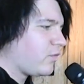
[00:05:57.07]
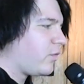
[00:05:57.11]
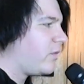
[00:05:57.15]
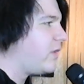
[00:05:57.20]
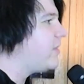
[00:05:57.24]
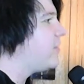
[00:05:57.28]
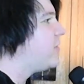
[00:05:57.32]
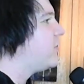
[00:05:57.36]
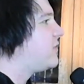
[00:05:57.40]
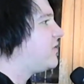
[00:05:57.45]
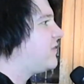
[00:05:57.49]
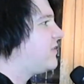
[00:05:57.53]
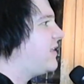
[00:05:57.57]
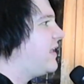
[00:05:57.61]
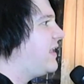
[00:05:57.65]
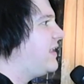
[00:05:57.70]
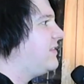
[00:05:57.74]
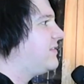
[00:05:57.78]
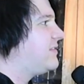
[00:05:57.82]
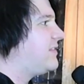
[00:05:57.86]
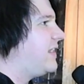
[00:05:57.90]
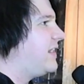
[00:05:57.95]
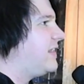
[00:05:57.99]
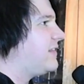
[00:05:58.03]
one of those
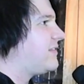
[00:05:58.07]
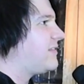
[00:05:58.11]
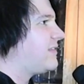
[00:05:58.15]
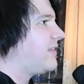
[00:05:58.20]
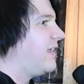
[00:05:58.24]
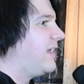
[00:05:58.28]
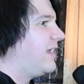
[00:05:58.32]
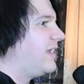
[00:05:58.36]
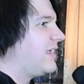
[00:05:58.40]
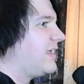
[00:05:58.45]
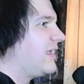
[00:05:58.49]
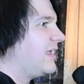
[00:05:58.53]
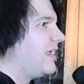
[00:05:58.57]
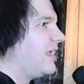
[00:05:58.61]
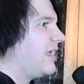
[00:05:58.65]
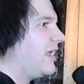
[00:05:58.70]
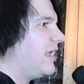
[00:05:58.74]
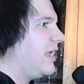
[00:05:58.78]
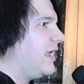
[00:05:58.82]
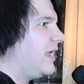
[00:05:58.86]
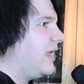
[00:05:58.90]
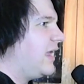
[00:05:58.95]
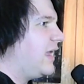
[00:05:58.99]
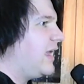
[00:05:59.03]
things that it's like,
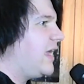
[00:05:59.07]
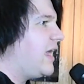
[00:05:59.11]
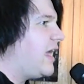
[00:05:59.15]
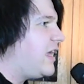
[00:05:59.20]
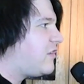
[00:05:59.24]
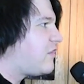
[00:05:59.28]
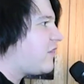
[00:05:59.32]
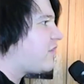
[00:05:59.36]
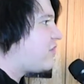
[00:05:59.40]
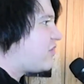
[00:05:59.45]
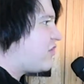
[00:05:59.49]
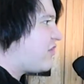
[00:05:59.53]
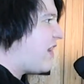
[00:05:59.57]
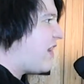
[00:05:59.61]
it just